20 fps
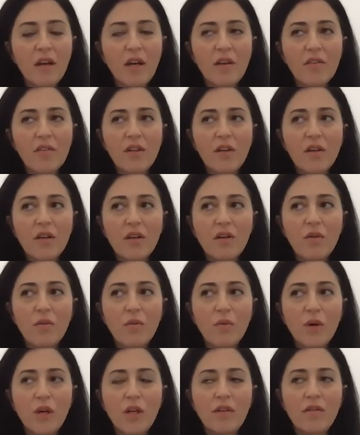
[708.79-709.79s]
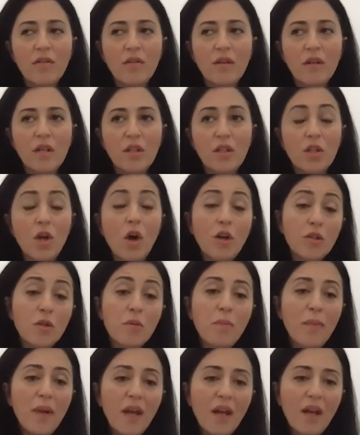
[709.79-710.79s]
I think what it taught
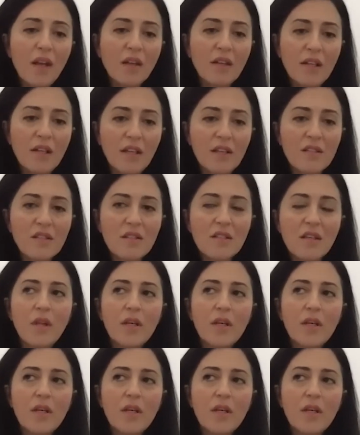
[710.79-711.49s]
me, at least,